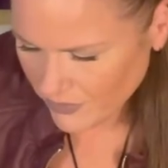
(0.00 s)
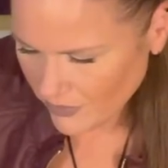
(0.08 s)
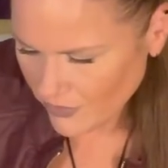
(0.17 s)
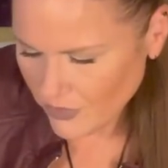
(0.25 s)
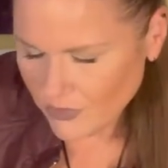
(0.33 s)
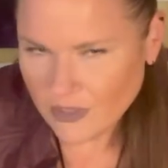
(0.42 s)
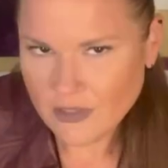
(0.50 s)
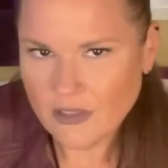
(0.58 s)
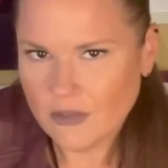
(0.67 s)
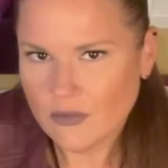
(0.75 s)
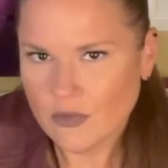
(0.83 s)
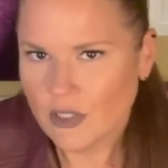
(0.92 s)
You're choosing
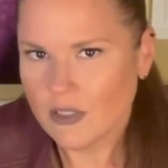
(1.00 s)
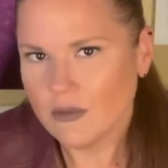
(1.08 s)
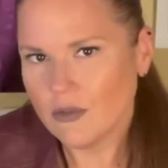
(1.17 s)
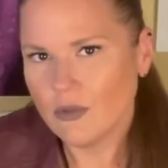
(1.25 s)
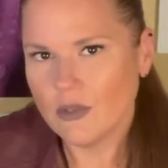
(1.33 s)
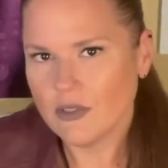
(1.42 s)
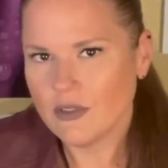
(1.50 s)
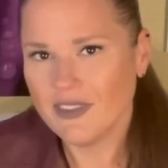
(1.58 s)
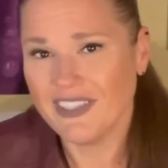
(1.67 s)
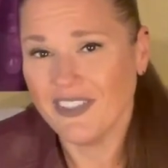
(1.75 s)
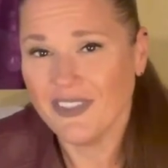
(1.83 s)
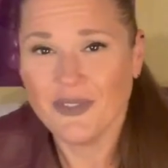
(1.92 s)
love. I don't know what else to
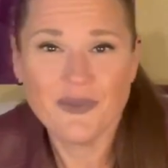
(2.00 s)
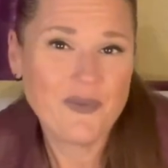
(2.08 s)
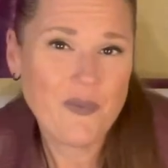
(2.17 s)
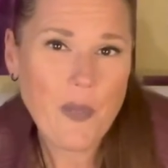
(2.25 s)
tell you.